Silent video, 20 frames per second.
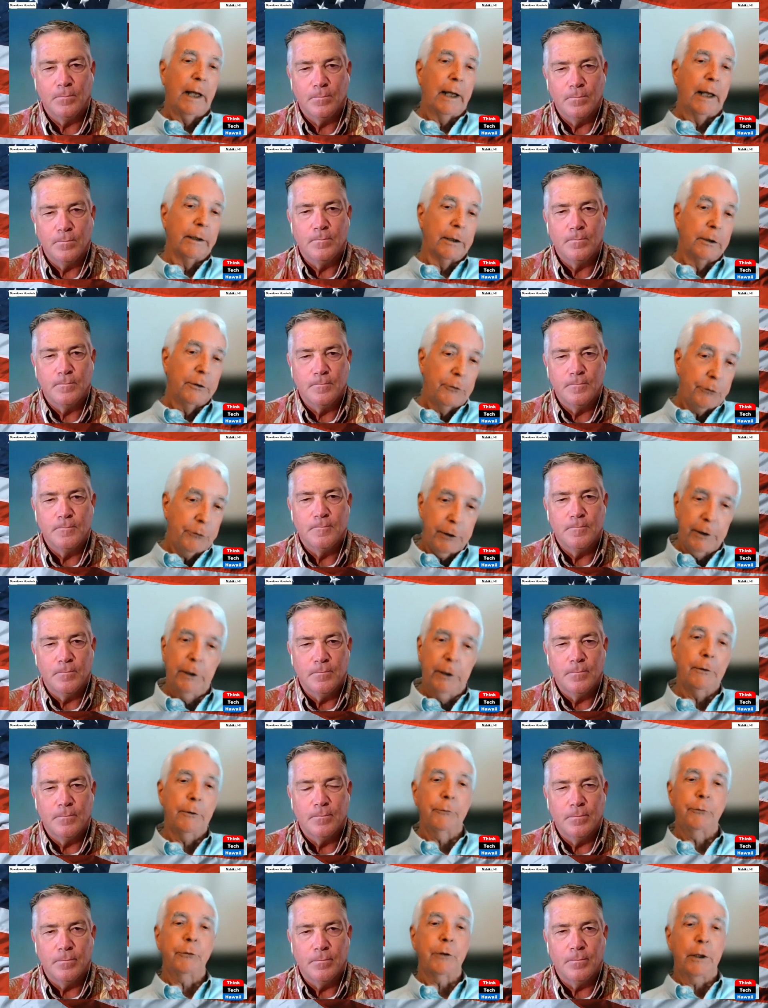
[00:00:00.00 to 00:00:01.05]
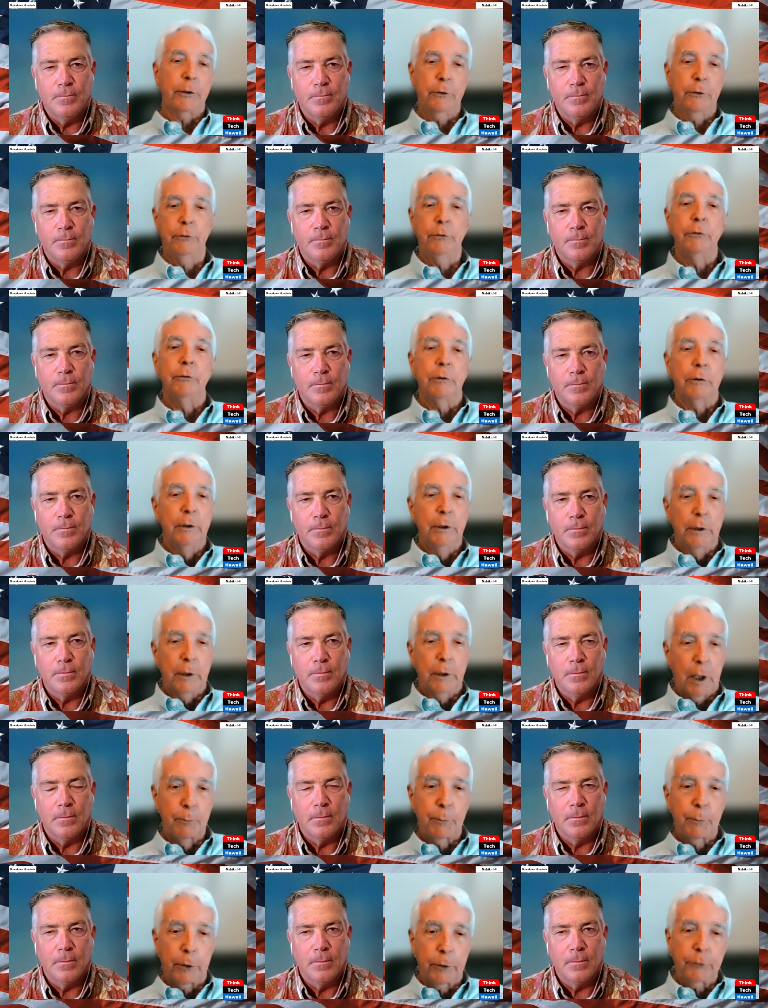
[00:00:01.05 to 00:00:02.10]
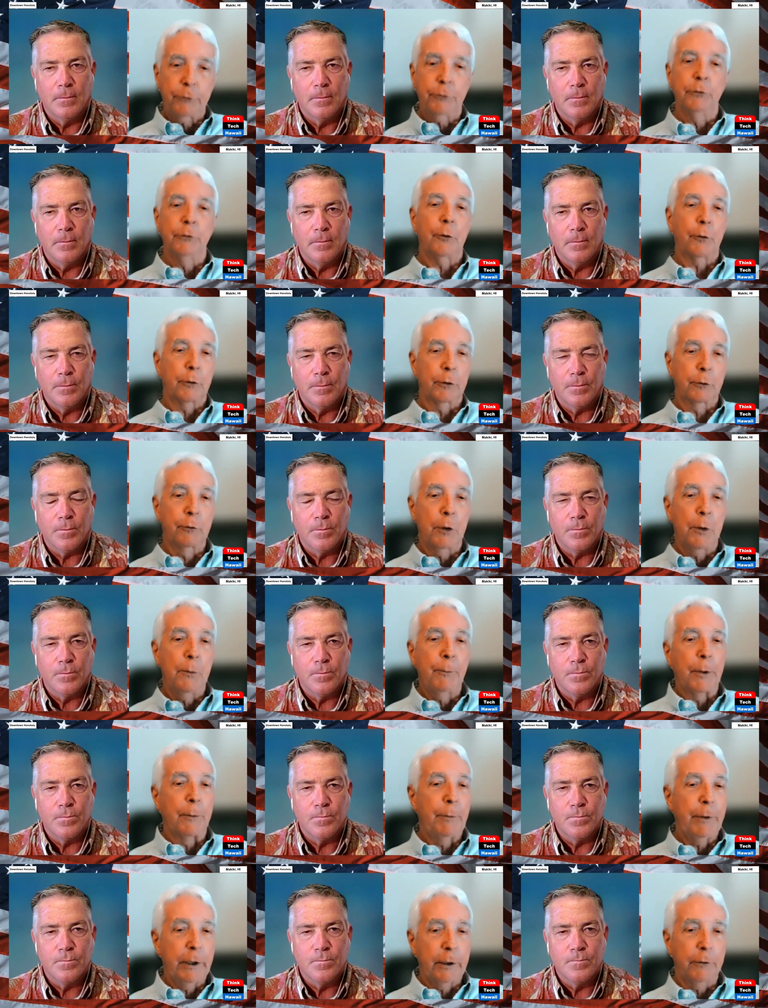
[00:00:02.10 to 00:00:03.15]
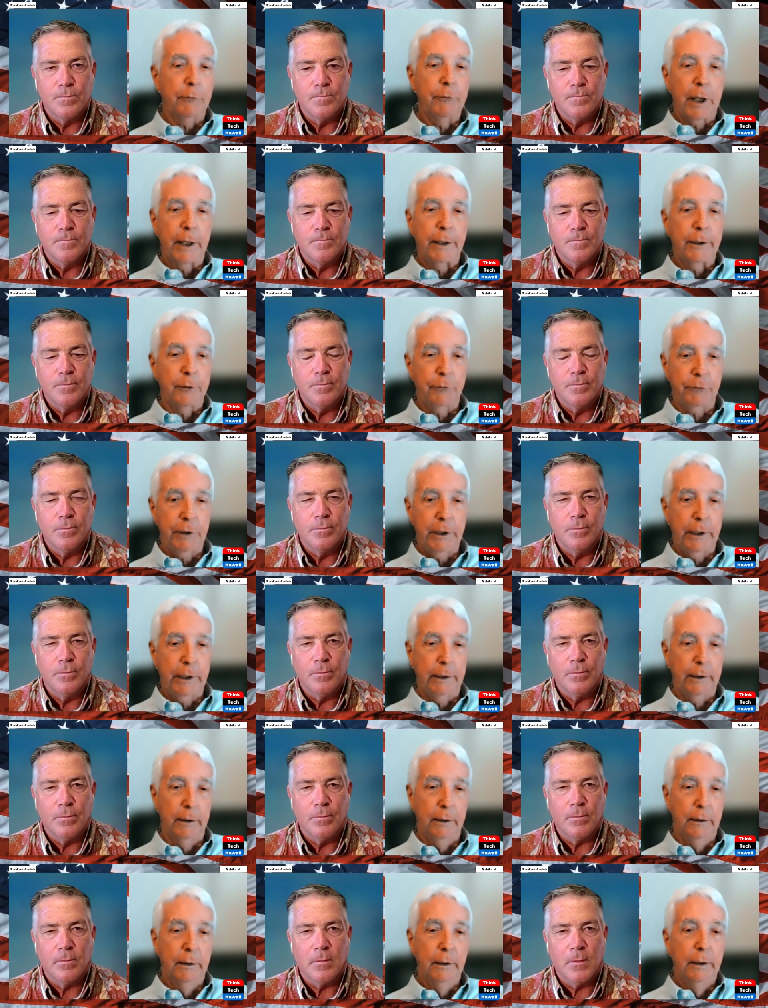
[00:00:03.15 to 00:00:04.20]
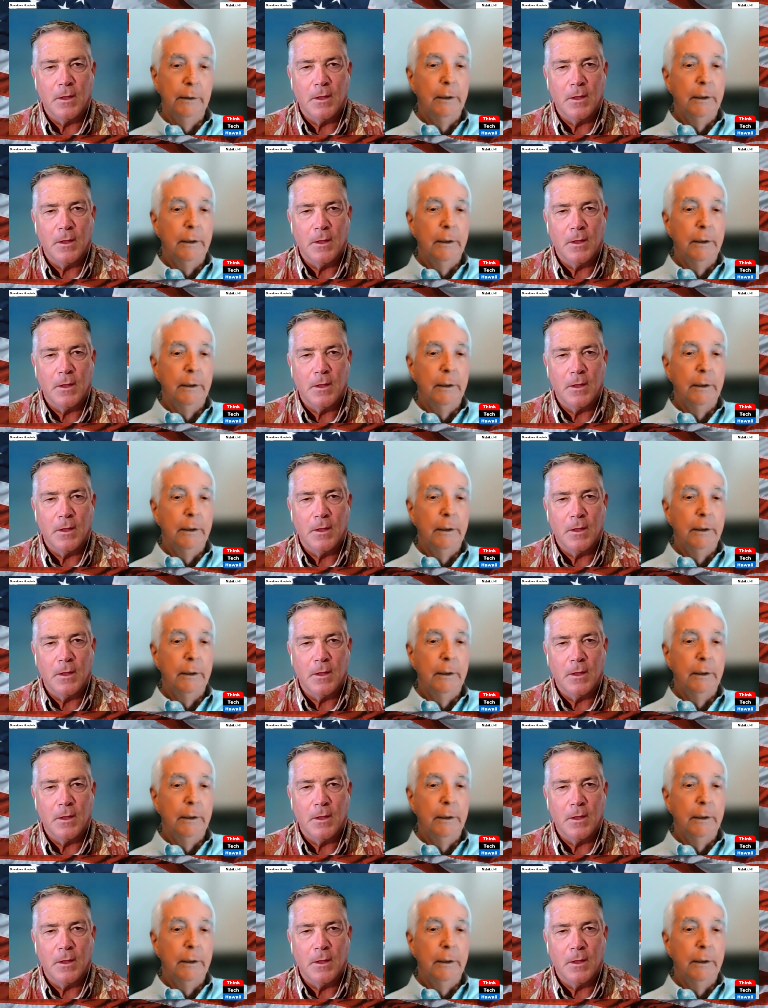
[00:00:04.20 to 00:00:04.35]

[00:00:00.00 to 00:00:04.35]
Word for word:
Speaker 1: And until such a person or group appears on the scene,